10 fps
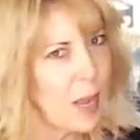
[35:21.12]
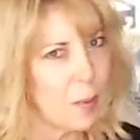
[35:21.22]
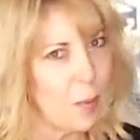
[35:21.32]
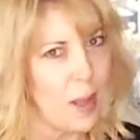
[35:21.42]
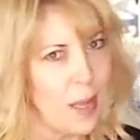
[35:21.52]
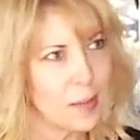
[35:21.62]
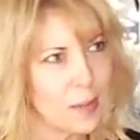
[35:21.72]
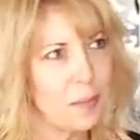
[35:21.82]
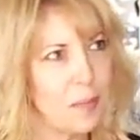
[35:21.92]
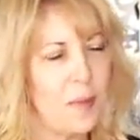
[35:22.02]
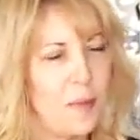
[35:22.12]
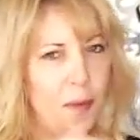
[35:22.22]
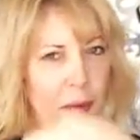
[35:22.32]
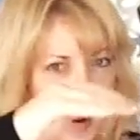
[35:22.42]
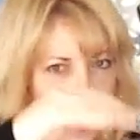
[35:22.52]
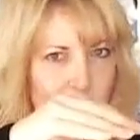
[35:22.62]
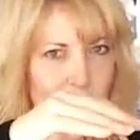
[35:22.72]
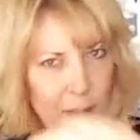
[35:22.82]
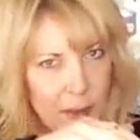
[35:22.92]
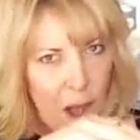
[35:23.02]
paperweights, they're
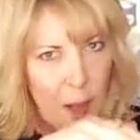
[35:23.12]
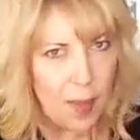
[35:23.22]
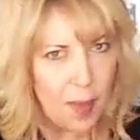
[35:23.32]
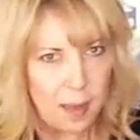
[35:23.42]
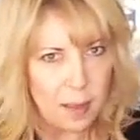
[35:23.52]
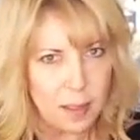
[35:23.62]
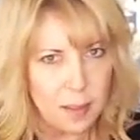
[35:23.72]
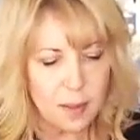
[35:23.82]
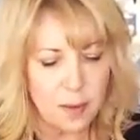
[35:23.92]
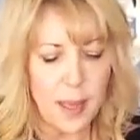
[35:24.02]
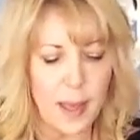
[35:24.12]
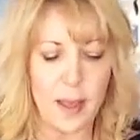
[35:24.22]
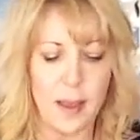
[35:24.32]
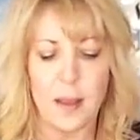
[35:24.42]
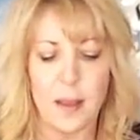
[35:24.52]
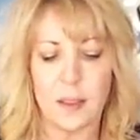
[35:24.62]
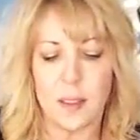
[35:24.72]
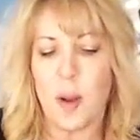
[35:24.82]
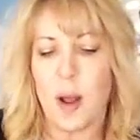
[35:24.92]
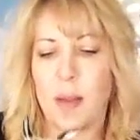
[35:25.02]
like the top of that list, okay? This is
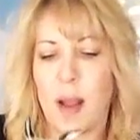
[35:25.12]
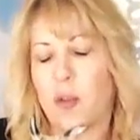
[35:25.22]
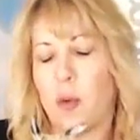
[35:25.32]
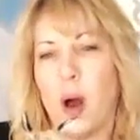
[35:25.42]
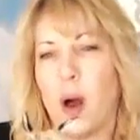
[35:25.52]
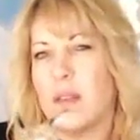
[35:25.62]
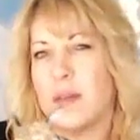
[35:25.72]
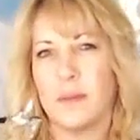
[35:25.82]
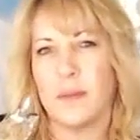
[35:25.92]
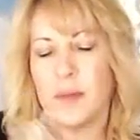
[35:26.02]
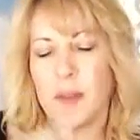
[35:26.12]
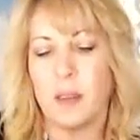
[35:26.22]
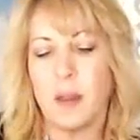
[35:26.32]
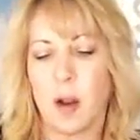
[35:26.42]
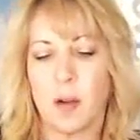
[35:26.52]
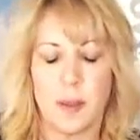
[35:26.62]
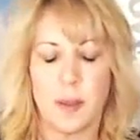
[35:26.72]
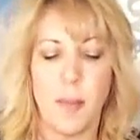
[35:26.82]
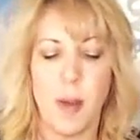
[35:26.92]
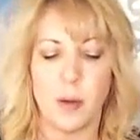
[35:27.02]
probably about 12 $15 at the
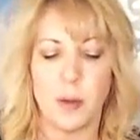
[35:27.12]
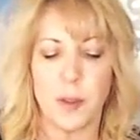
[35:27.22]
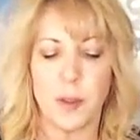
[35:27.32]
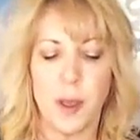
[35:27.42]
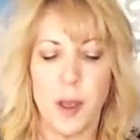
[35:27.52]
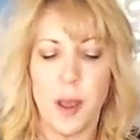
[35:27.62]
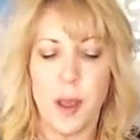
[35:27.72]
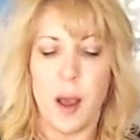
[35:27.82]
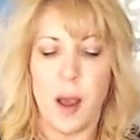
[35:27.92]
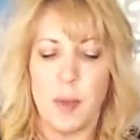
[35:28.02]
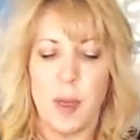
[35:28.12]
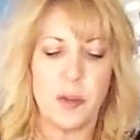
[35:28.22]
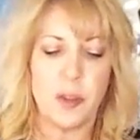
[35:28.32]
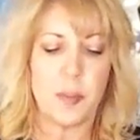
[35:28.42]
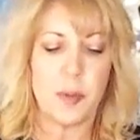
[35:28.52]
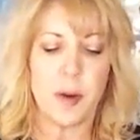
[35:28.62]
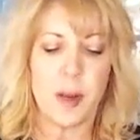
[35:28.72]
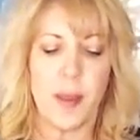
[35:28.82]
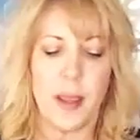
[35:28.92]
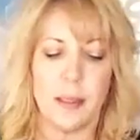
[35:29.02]
most um, no chips or
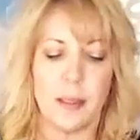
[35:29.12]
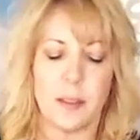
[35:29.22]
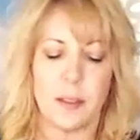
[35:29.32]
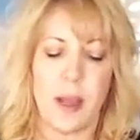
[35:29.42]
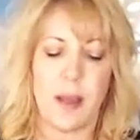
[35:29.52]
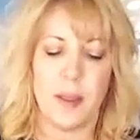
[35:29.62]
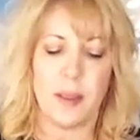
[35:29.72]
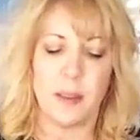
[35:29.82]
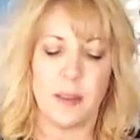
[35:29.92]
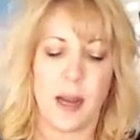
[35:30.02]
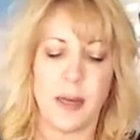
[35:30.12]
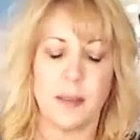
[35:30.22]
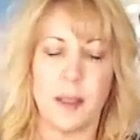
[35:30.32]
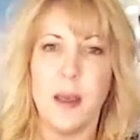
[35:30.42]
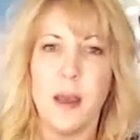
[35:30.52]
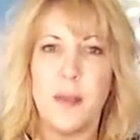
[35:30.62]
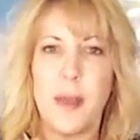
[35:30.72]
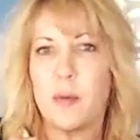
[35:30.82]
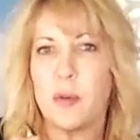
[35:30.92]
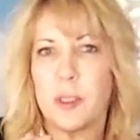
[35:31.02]
anything, and it does still have the Dynasty.
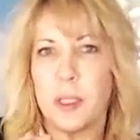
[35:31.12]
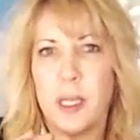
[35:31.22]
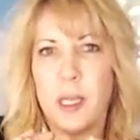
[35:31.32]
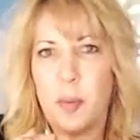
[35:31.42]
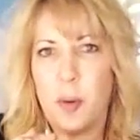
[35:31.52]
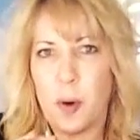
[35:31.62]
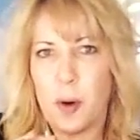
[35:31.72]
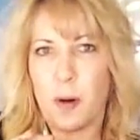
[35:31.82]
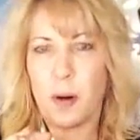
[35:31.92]
They were just an importer,